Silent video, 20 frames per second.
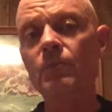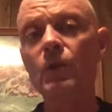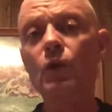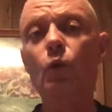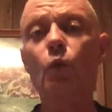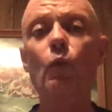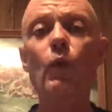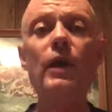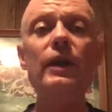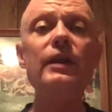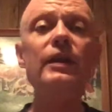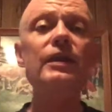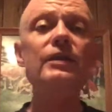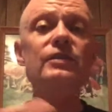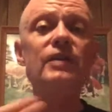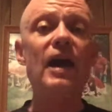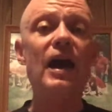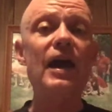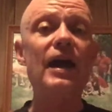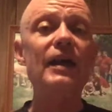when it is
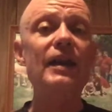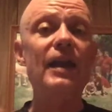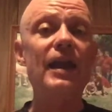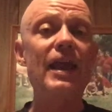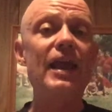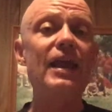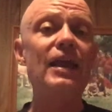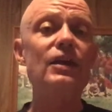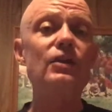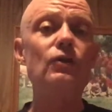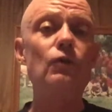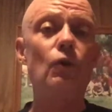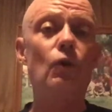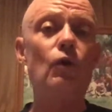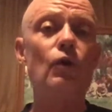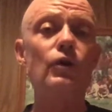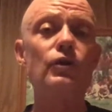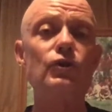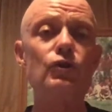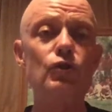hot and
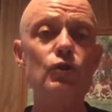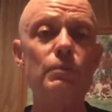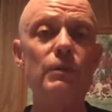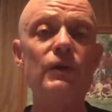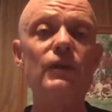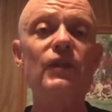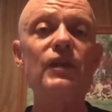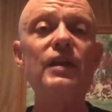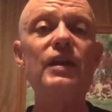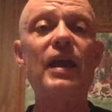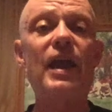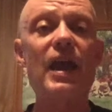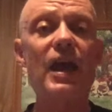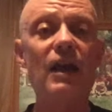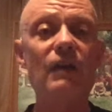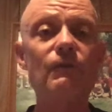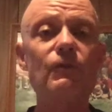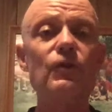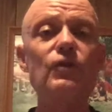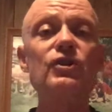or humid, the
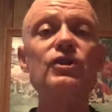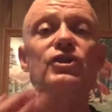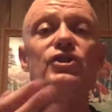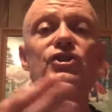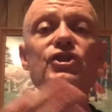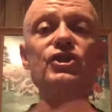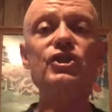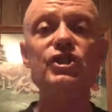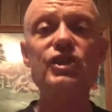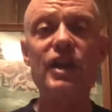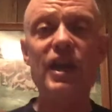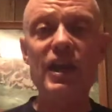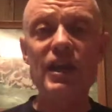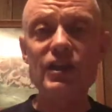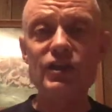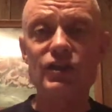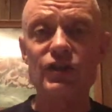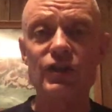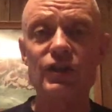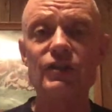effort
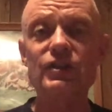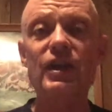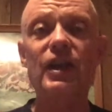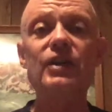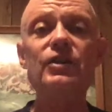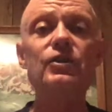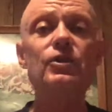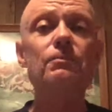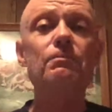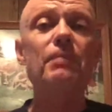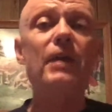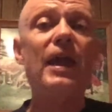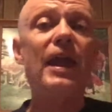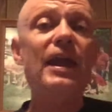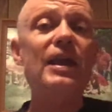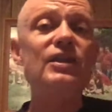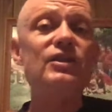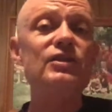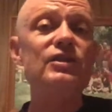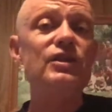changes and your
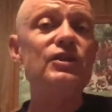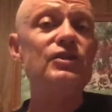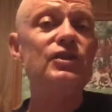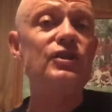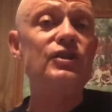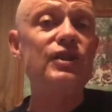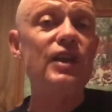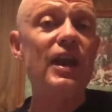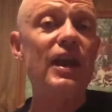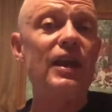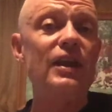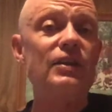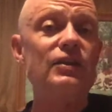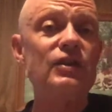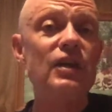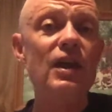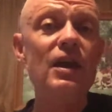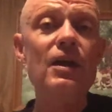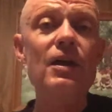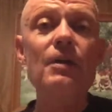pace needs to change,
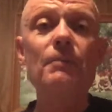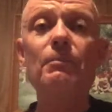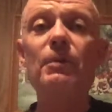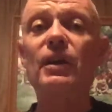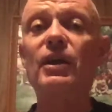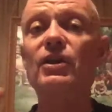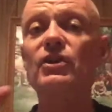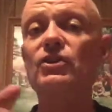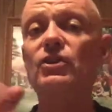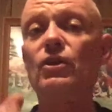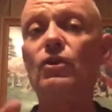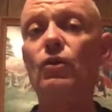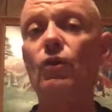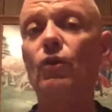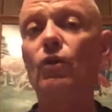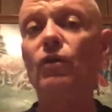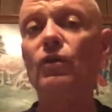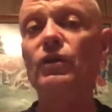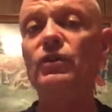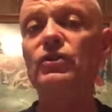because the
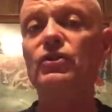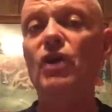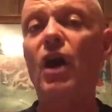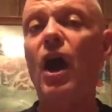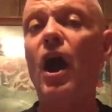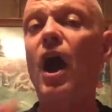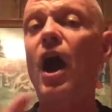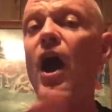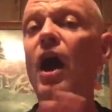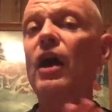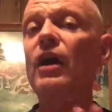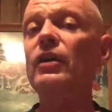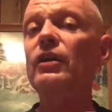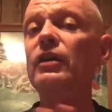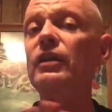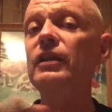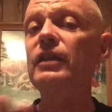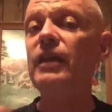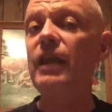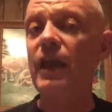goal is
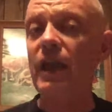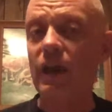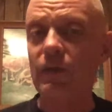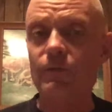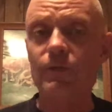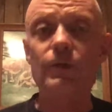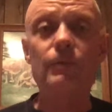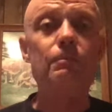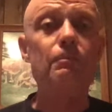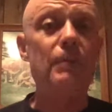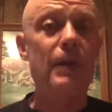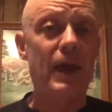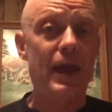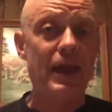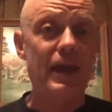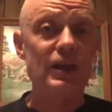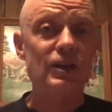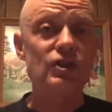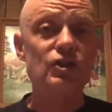hardly ever pace.